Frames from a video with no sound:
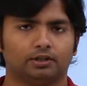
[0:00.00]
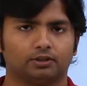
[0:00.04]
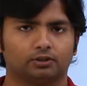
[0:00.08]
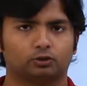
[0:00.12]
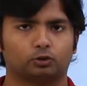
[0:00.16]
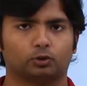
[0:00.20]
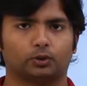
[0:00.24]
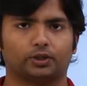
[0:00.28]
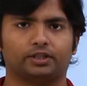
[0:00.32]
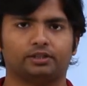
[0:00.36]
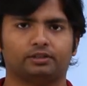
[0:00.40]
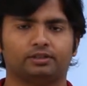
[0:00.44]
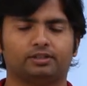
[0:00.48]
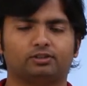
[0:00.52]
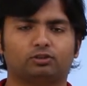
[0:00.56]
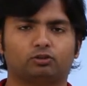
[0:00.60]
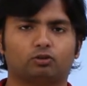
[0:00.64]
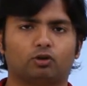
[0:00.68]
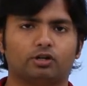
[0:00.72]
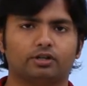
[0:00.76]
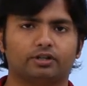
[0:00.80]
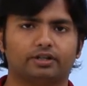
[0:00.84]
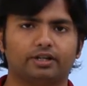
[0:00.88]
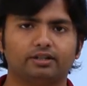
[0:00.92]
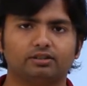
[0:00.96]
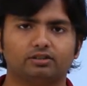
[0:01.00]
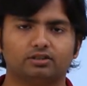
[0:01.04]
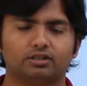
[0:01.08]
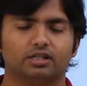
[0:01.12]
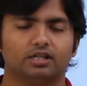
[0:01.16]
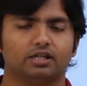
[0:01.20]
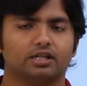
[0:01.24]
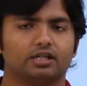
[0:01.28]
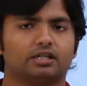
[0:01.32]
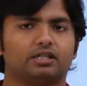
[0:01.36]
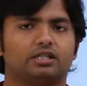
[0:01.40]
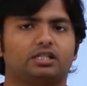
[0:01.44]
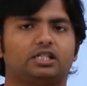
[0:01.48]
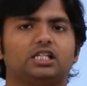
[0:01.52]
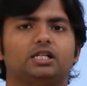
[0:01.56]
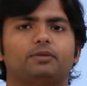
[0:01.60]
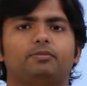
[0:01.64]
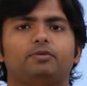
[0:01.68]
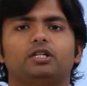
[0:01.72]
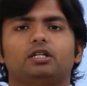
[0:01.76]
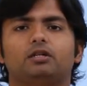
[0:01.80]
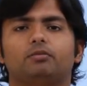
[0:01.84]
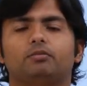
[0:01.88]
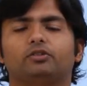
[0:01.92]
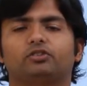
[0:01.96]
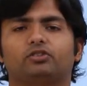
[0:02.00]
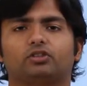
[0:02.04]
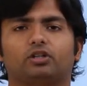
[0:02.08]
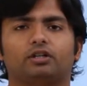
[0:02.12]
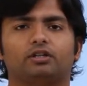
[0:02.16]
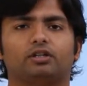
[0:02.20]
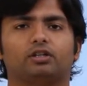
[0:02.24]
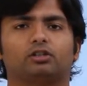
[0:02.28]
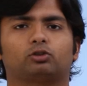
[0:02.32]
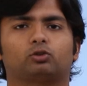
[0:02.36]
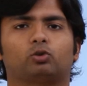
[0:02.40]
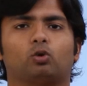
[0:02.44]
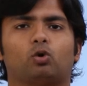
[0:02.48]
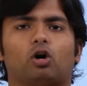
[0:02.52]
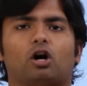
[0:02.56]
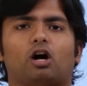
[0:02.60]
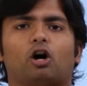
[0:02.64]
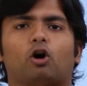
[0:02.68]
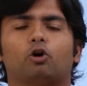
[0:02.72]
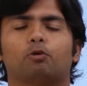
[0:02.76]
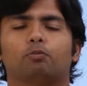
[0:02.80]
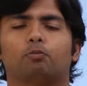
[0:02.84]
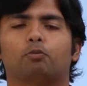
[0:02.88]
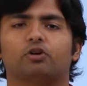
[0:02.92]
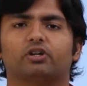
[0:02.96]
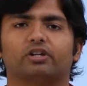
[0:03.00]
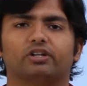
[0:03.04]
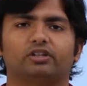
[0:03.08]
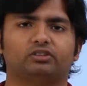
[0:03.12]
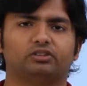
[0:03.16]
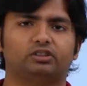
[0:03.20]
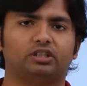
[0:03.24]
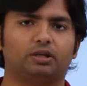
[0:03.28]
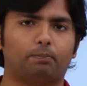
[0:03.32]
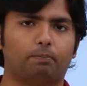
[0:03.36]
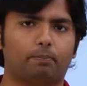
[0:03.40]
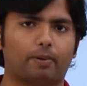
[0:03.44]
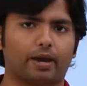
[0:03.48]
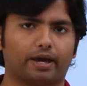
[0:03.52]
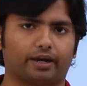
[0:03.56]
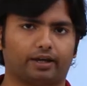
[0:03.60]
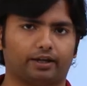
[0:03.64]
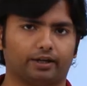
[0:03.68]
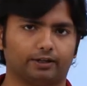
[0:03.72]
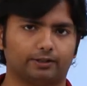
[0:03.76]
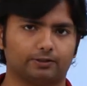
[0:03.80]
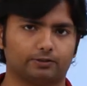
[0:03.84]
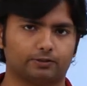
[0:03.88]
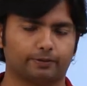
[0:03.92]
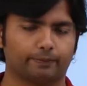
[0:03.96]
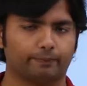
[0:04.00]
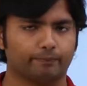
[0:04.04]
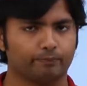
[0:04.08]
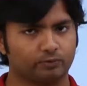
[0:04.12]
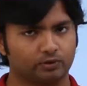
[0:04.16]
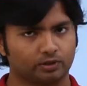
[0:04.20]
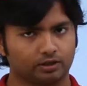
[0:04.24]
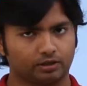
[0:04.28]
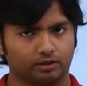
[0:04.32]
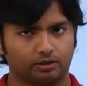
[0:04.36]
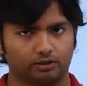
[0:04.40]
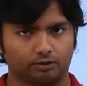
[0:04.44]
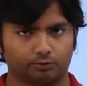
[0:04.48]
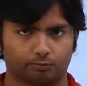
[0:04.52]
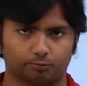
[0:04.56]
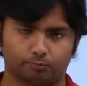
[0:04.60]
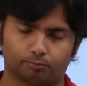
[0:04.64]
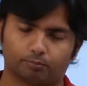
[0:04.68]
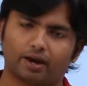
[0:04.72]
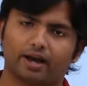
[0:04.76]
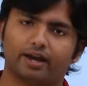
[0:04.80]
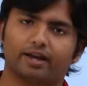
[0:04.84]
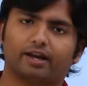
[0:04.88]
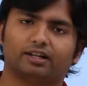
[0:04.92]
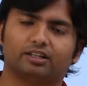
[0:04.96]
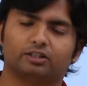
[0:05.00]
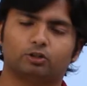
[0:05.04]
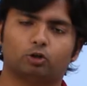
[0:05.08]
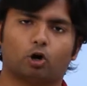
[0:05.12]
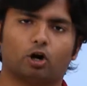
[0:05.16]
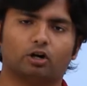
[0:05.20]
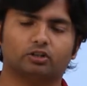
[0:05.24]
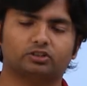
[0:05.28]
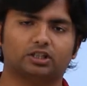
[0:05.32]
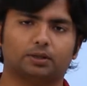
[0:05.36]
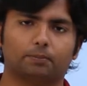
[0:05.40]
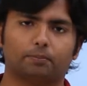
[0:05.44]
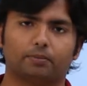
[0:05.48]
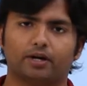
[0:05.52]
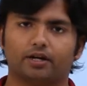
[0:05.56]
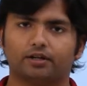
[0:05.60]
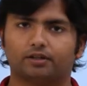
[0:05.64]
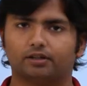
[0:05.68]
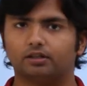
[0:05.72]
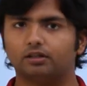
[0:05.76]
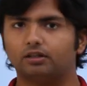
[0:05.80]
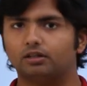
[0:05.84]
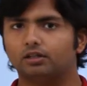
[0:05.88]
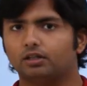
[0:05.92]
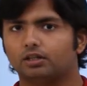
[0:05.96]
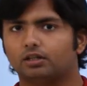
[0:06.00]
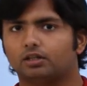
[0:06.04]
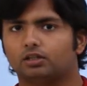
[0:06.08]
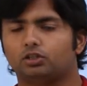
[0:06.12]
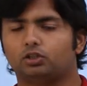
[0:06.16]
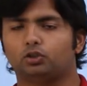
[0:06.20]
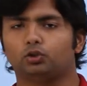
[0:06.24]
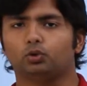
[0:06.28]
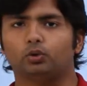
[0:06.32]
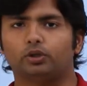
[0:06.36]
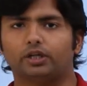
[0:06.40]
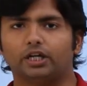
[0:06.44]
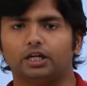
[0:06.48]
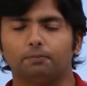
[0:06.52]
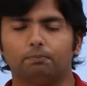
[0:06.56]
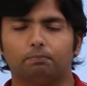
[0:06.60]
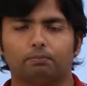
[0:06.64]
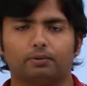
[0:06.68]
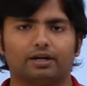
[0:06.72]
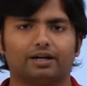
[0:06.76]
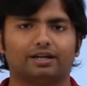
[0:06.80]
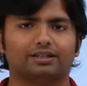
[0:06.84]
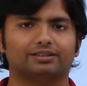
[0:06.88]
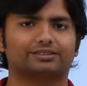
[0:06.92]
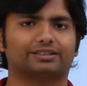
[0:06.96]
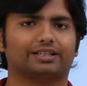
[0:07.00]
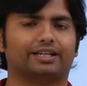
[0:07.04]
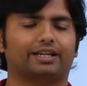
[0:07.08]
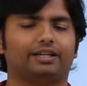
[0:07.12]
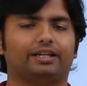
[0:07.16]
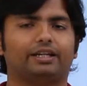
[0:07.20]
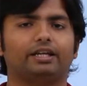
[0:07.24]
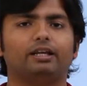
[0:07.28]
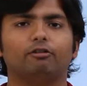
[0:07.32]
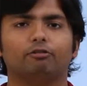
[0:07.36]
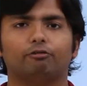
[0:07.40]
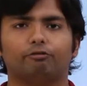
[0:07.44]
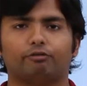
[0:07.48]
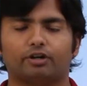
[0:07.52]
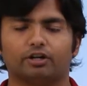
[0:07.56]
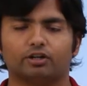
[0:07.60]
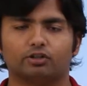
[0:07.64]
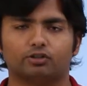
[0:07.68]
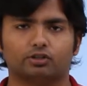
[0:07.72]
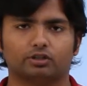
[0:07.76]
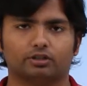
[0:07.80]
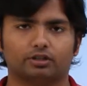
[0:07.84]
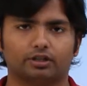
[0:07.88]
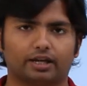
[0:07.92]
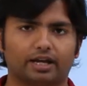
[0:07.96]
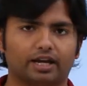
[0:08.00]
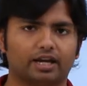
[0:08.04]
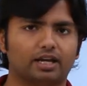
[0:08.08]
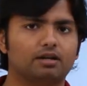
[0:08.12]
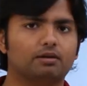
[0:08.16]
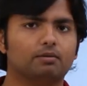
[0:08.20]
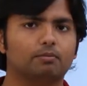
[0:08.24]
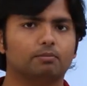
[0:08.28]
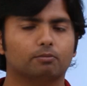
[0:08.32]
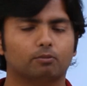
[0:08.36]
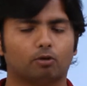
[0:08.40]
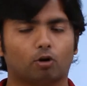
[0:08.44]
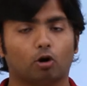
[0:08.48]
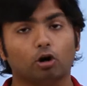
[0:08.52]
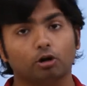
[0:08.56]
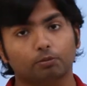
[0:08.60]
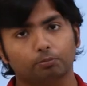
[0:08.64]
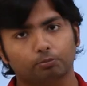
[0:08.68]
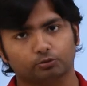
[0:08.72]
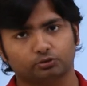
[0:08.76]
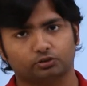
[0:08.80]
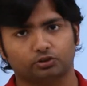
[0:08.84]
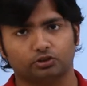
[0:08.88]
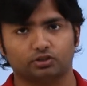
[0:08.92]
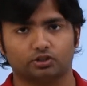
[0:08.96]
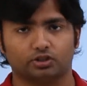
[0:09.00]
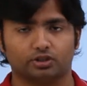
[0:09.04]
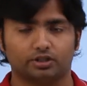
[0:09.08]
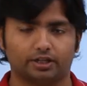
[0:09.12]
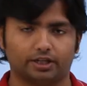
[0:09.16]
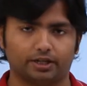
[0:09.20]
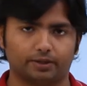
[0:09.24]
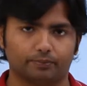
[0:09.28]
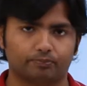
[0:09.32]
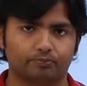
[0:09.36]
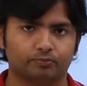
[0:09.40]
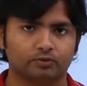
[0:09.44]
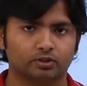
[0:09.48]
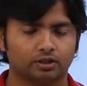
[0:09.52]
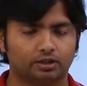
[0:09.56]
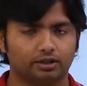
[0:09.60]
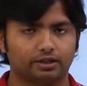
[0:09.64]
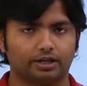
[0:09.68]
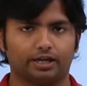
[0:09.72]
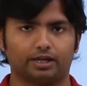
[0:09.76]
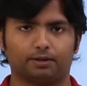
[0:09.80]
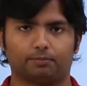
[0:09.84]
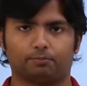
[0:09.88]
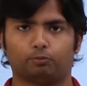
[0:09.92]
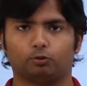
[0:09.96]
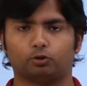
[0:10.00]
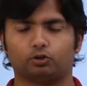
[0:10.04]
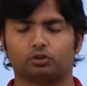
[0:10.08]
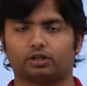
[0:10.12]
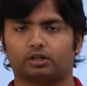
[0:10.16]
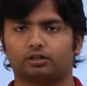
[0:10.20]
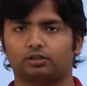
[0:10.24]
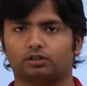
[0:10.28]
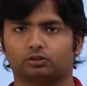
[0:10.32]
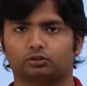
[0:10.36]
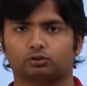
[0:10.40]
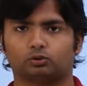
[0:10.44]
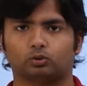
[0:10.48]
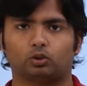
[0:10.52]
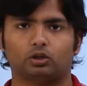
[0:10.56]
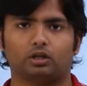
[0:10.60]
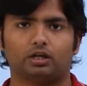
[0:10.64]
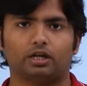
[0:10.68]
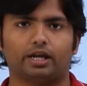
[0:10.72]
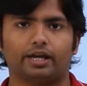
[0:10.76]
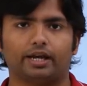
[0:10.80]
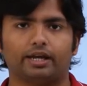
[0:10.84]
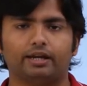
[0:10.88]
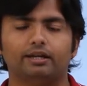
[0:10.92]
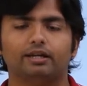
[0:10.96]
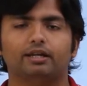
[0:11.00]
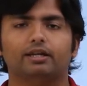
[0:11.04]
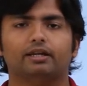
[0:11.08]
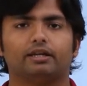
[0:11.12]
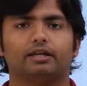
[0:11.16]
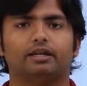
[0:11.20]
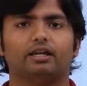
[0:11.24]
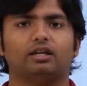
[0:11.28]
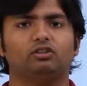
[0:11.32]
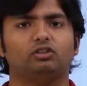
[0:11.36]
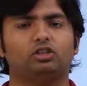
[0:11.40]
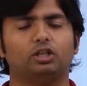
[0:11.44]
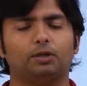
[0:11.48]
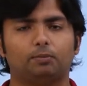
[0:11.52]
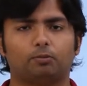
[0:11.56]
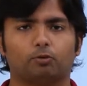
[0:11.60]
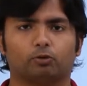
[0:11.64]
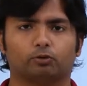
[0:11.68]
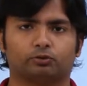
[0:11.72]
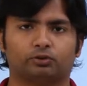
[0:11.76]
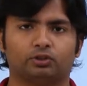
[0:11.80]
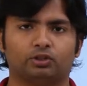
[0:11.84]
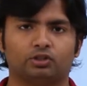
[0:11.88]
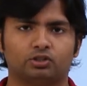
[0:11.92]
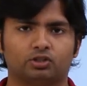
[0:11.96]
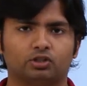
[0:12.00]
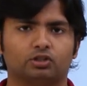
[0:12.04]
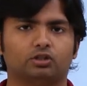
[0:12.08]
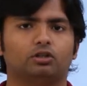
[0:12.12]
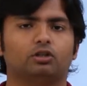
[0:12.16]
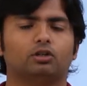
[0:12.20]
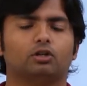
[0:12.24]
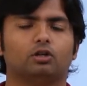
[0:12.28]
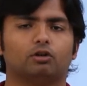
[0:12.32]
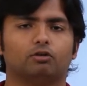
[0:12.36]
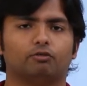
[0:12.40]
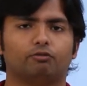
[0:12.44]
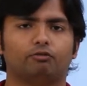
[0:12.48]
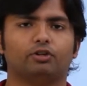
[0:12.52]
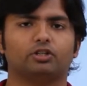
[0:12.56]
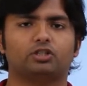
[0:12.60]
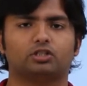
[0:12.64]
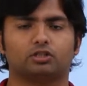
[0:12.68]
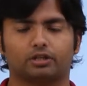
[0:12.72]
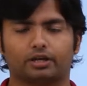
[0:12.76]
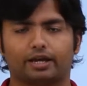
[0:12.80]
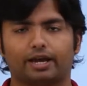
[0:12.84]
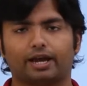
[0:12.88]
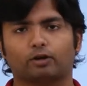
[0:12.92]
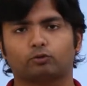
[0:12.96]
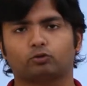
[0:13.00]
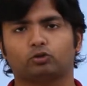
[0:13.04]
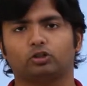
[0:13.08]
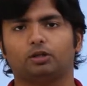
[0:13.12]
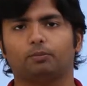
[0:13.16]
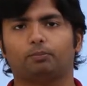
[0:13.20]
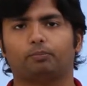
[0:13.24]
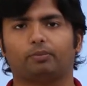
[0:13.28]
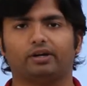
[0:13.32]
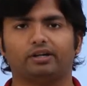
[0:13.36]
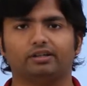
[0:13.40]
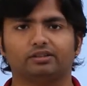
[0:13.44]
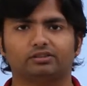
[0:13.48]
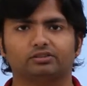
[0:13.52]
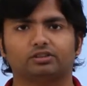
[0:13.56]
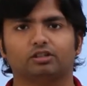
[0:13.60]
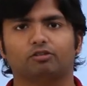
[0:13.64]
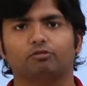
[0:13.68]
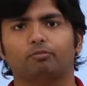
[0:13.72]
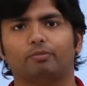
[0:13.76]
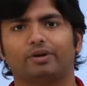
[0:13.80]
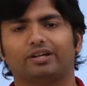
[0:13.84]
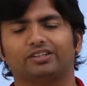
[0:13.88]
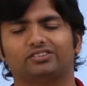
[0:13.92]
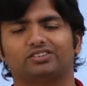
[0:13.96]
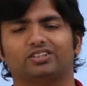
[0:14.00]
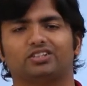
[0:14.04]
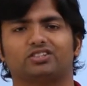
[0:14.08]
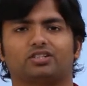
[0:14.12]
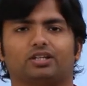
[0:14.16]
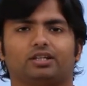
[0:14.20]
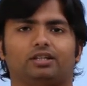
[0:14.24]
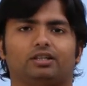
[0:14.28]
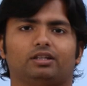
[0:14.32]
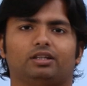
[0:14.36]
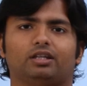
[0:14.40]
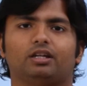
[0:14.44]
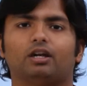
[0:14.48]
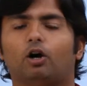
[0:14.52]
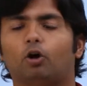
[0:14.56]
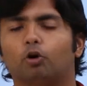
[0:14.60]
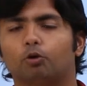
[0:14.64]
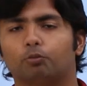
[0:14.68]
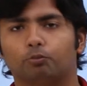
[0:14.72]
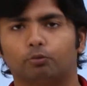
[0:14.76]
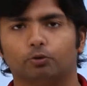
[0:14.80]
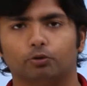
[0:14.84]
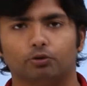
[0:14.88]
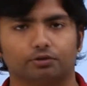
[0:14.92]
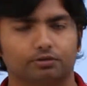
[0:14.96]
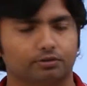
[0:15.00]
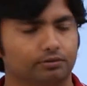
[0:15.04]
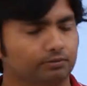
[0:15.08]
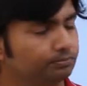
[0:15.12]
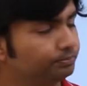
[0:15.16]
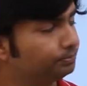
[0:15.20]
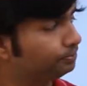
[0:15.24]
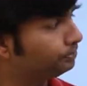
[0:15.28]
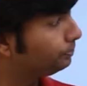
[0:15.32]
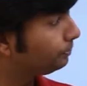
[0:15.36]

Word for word: So in this context, dbms underscore output is the package by a dot separator, you can pass any function n or procedure name like put underscore line is the procedure which actually prints some message in the output.